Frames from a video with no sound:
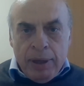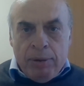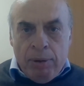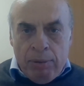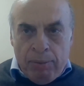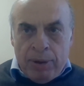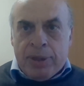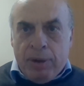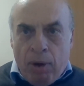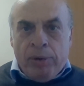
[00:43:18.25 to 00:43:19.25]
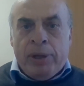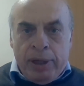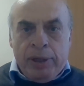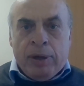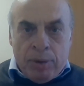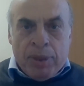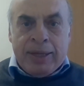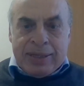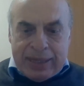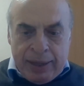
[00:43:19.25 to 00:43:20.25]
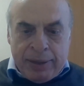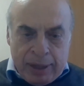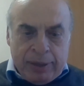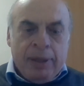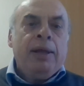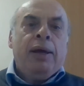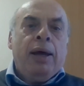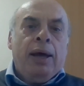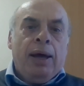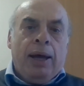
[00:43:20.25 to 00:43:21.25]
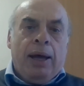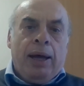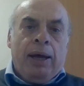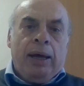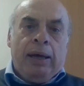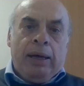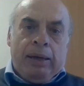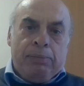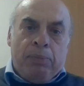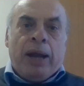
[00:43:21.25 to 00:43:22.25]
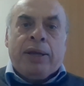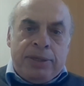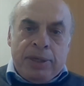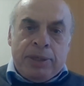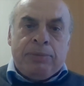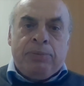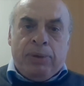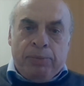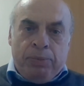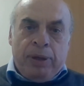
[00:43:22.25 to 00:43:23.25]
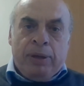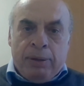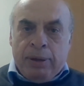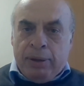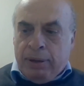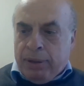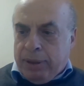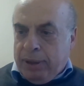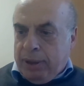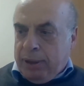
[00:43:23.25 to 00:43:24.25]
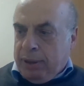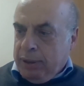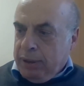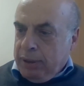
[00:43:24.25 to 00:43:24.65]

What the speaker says: who was the only leader who then said that Marxism will be the